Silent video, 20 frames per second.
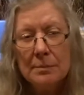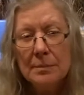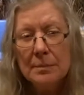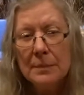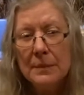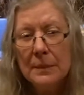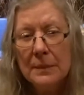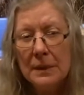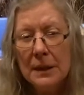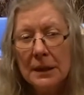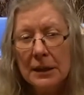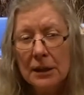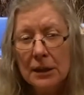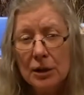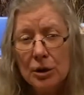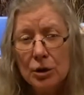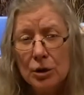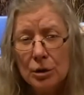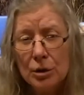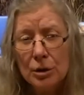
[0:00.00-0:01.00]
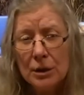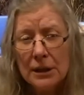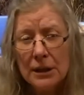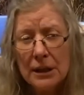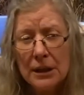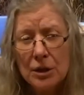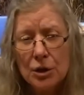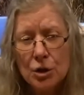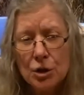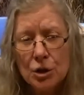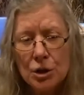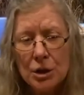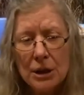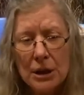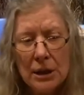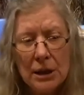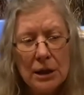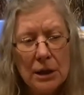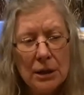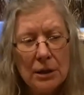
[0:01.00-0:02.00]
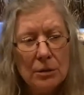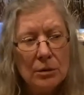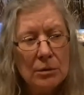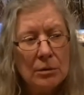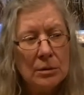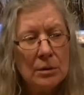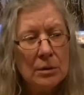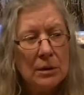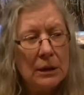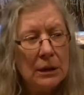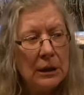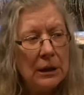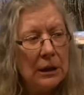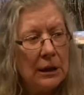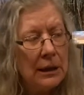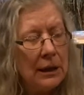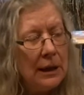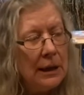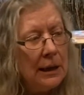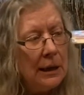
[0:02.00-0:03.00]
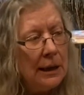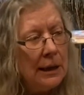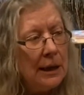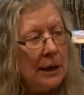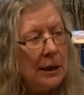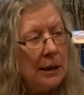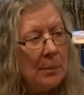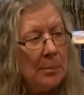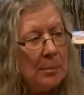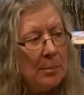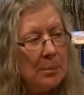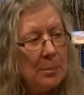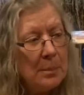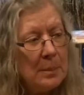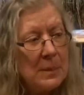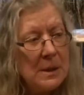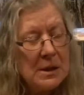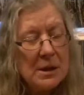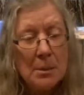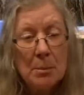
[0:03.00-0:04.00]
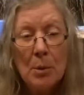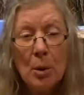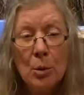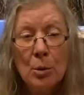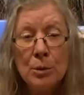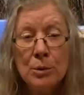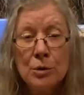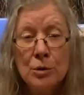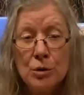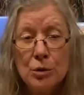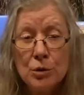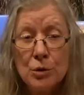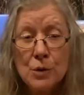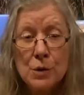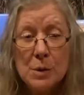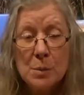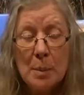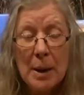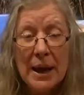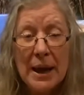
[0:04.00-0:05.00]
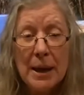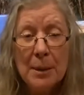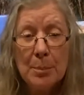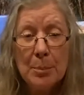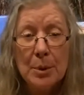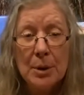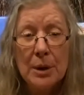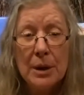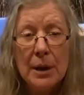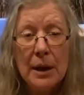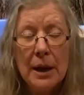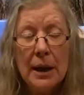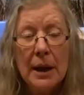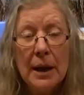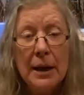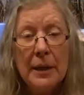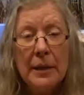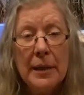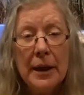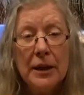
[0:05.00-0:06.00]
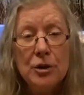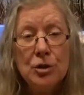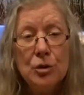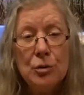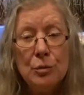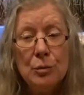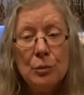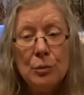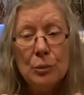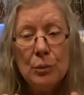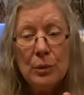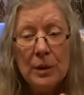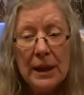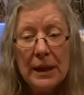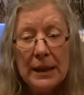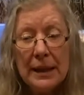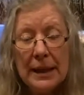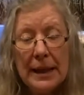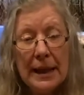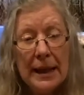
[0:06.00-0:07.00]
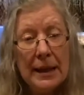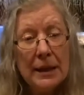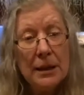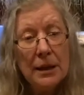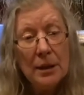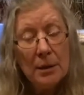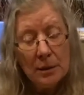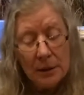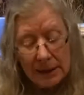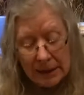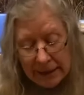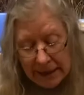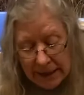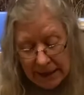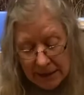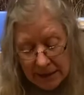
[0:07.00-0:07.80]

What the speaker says: like a cookie sheet or some old newspaper that you can then lay